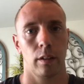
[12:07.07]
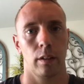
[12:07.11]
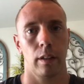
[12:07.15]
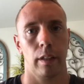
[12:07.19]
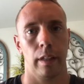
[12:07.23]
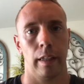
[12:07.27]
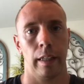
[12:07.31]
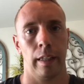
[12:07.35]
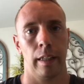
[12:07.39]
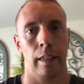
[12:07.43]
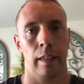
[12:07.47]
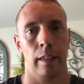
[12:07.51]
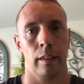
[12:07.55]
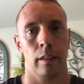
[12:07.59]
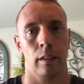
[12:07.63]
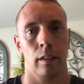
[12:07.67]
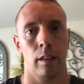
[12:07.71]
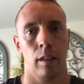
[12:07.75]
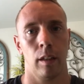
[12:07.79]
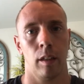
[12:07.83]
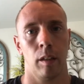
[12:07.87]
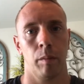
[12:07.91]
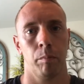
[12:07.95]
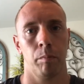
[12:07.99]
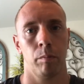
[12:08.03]
and
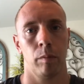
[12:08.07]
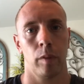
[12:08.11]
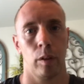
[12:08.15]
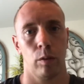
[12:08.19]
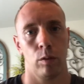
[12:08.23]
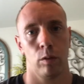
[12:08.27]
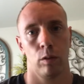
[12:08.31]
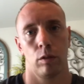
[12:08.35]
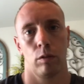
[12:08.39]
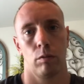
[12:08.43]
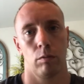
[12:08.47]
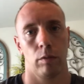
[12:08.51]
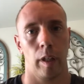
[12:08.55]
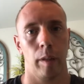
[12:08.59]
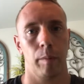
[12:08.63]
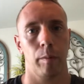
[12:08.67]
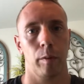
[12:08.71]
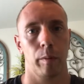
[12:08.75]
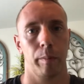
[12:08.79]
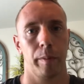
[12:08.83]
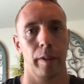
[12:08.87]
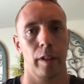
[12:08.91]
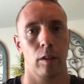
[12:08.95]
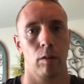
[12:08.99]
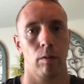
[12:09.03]
it was able
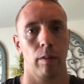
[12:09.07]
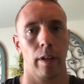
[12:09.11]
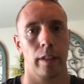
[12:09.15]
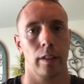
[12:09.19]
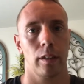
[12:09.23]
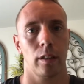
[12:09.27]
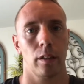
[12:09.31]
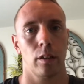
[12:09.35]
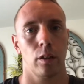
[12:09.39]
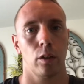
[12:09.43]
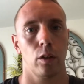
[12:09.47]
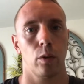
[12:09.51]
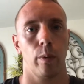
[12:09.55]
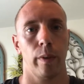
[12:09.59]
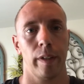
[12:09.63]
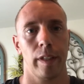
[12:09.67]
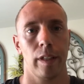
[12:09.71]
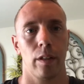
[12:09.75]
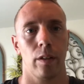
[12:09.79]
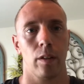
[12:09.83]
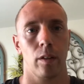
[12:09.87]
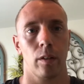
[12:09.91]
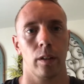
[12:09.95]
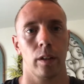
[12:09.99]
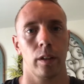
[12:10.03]
to be corrected to
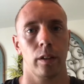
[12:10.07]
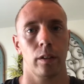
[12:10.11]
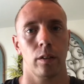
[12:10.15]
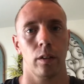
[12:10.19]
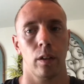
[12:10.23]
20/30.